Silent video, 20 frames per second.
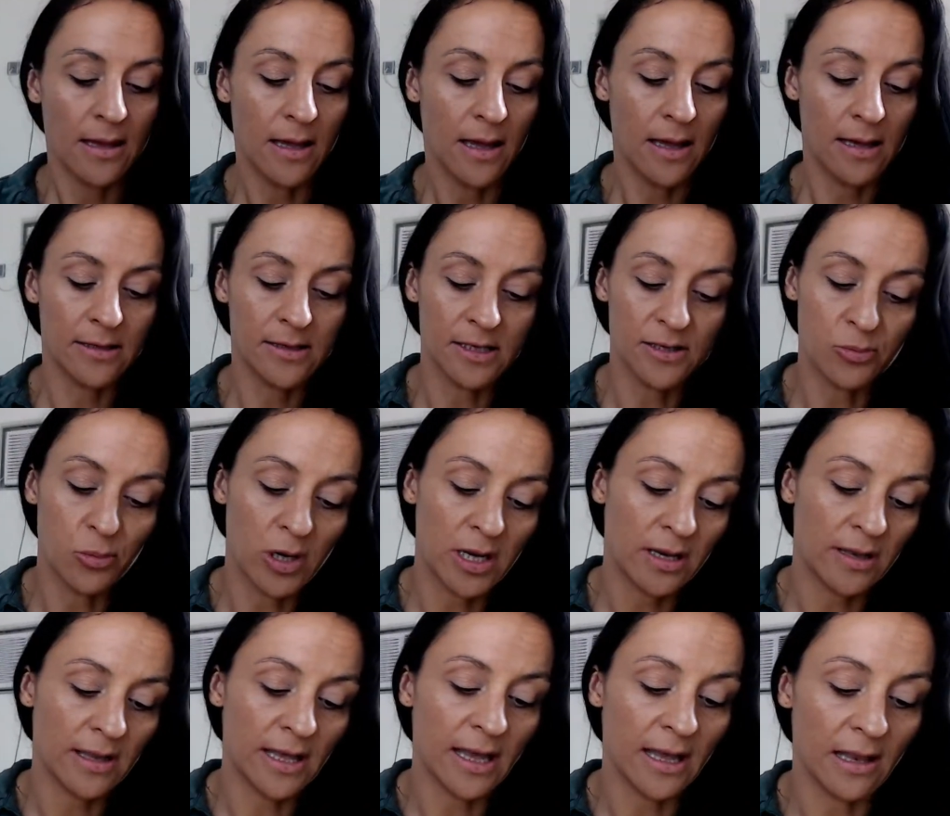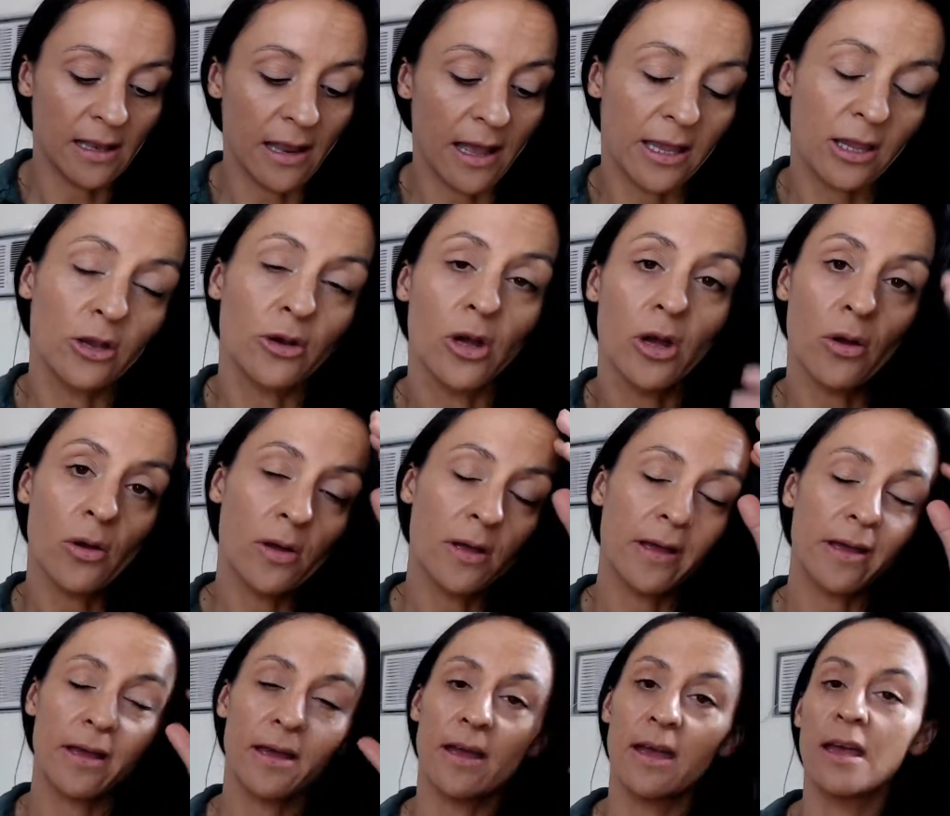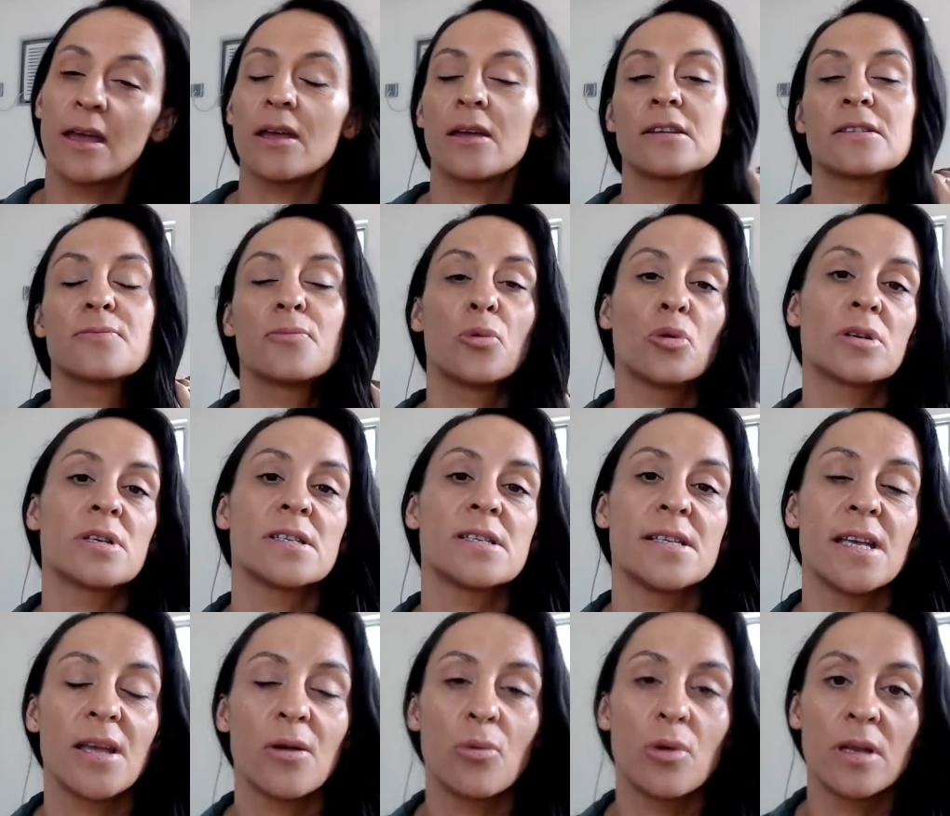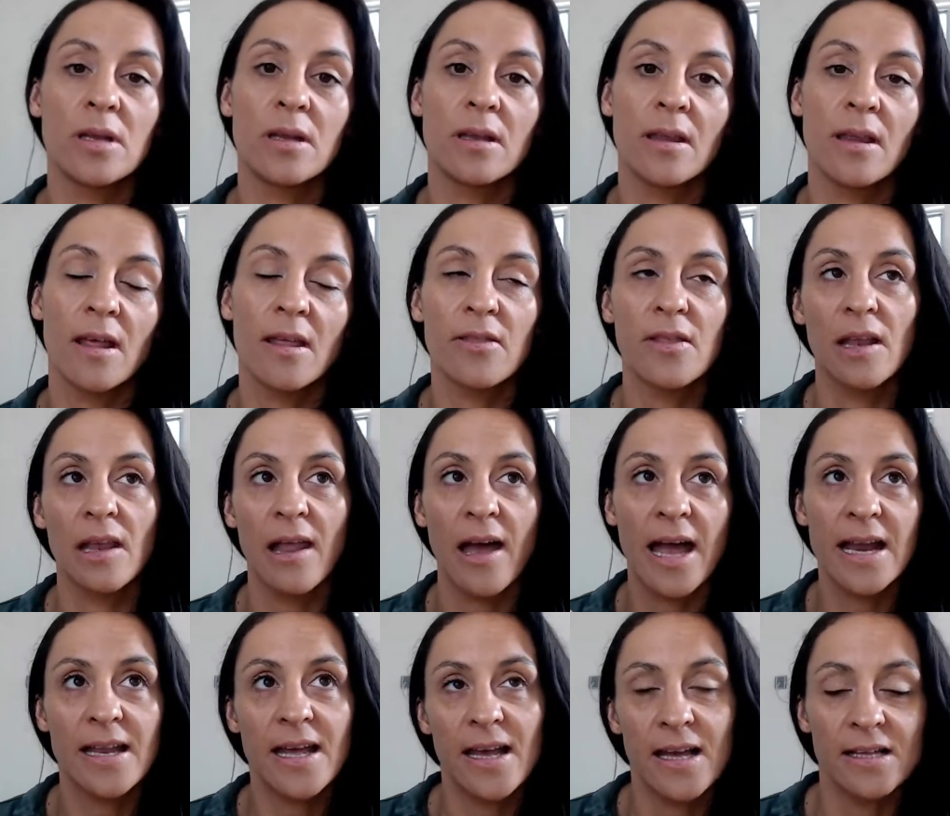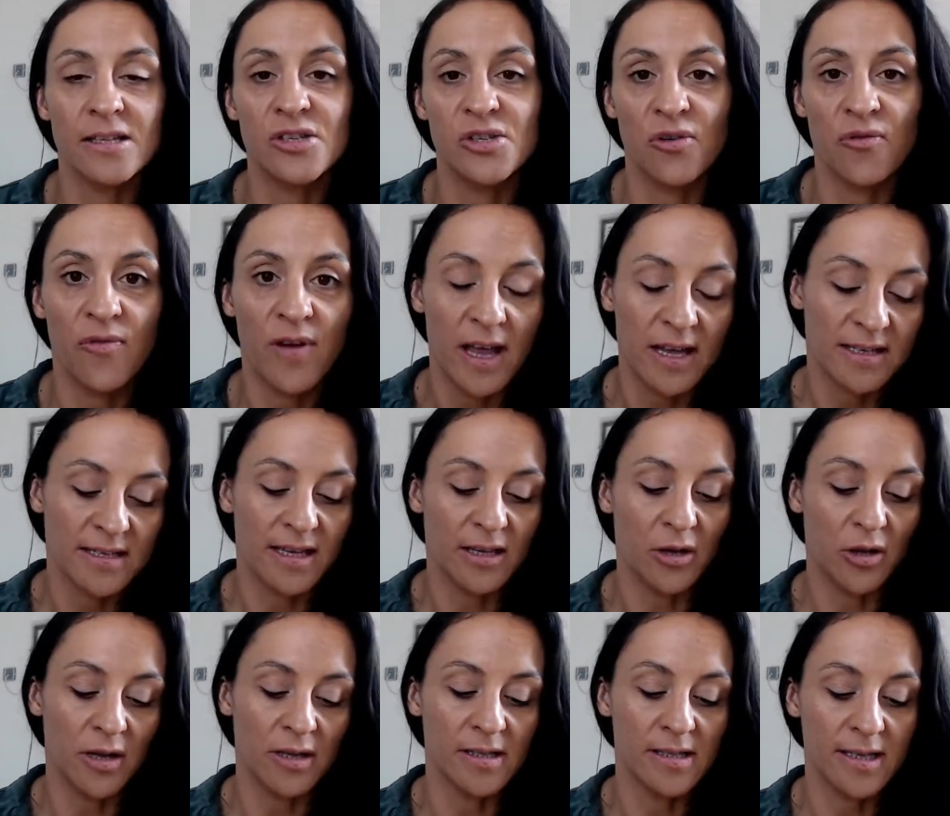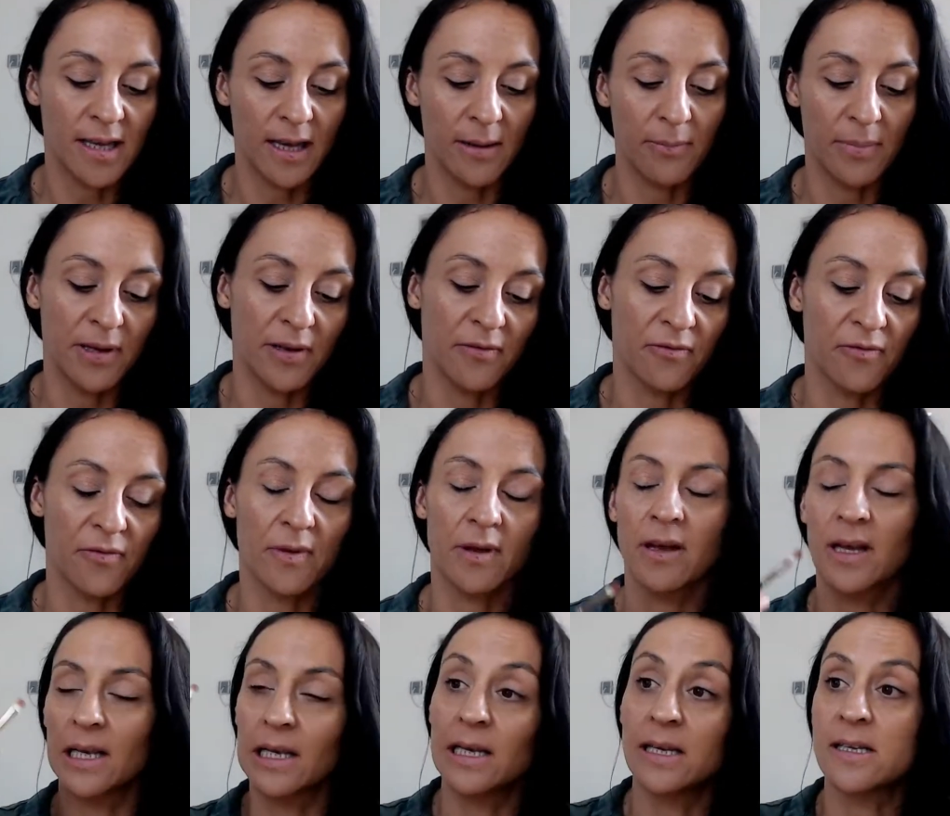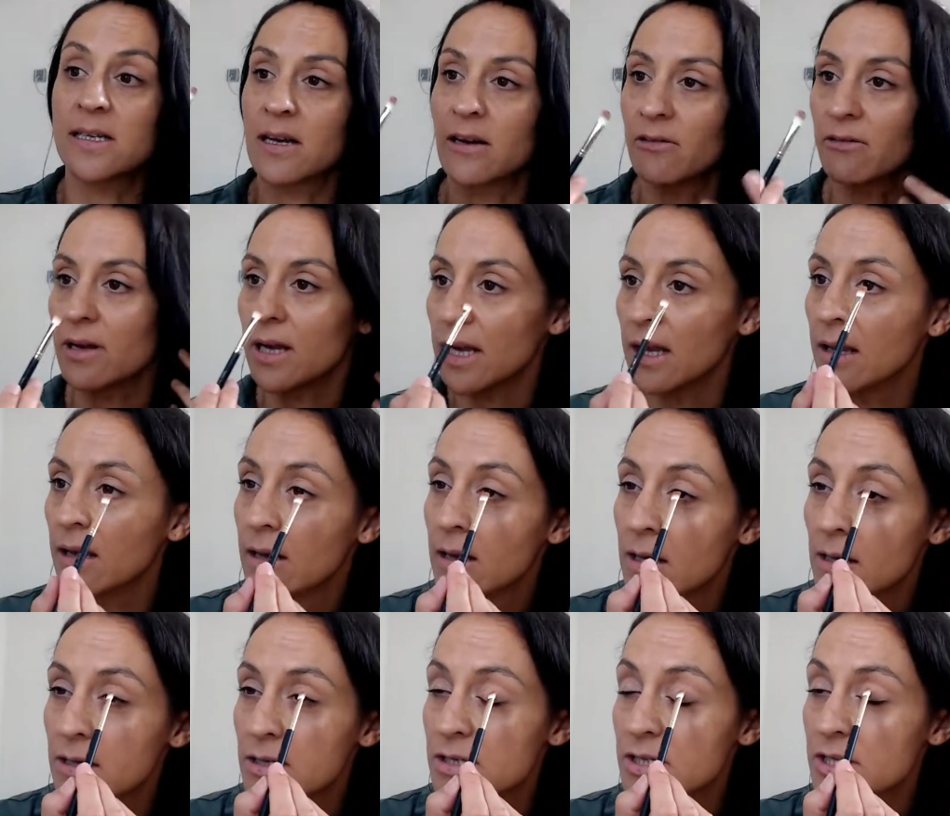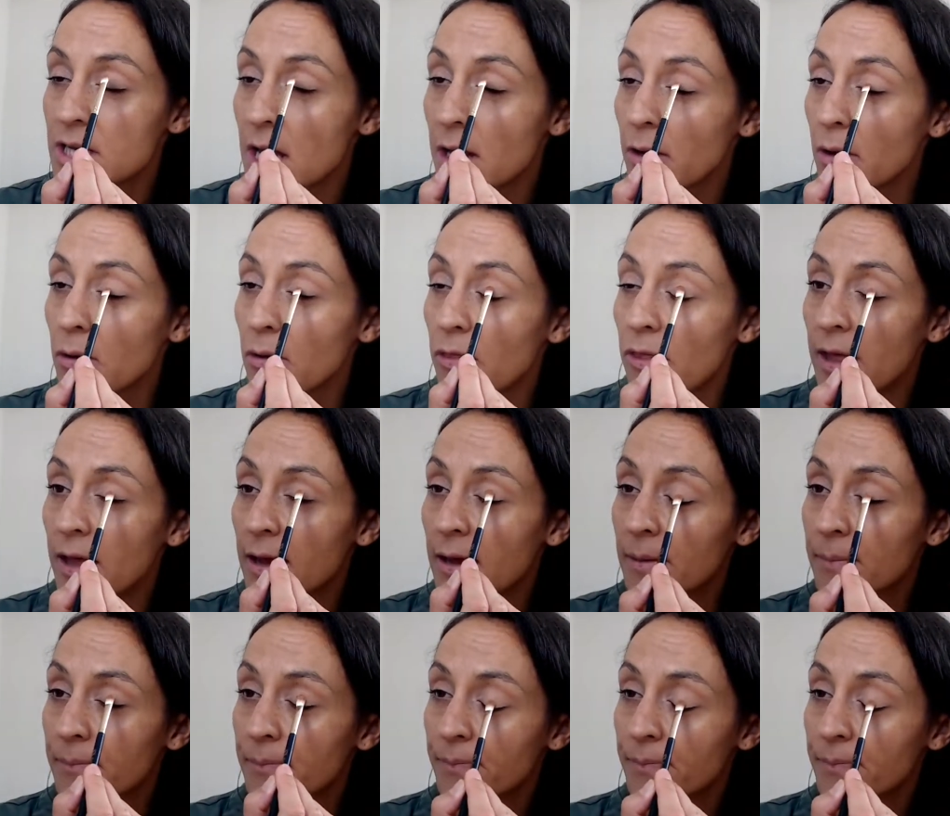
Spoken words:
It's just when that, like, you know, it's more to see when the light hits your face, then you can see a bit of glittery shadow there.